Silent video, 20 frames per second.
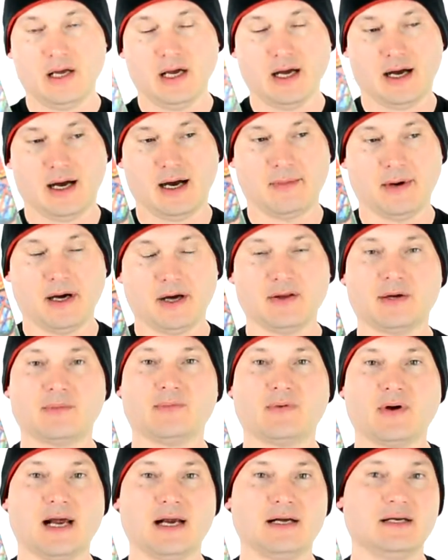Other
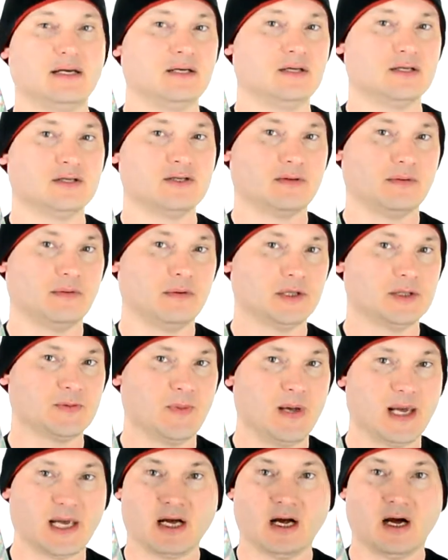brand distributors
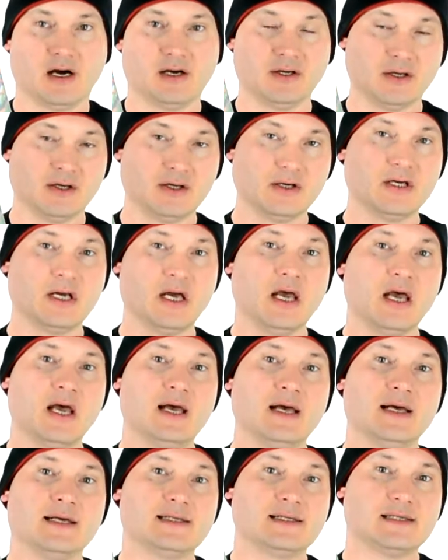make 100
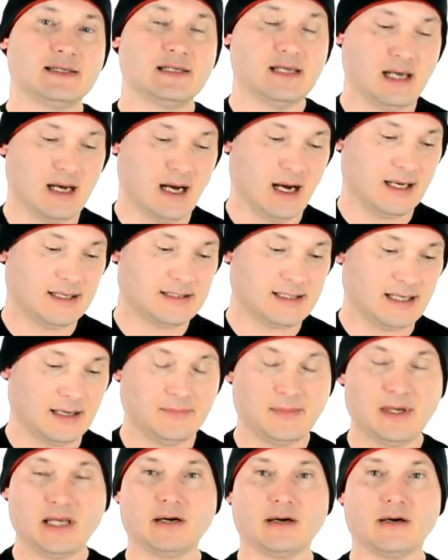
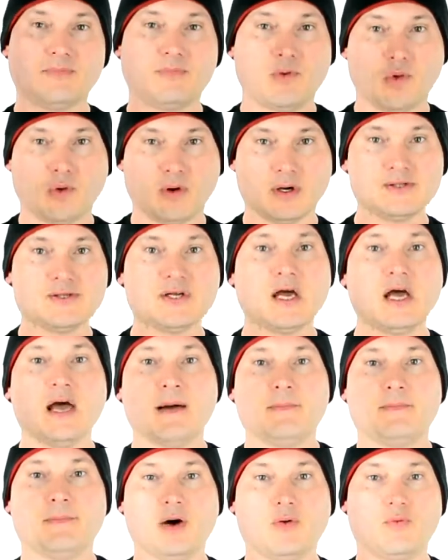centimeter boards,
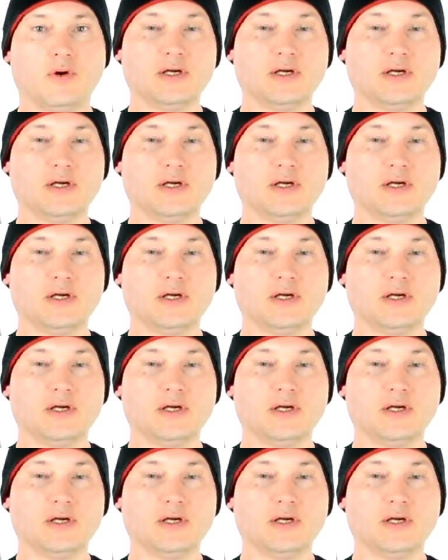but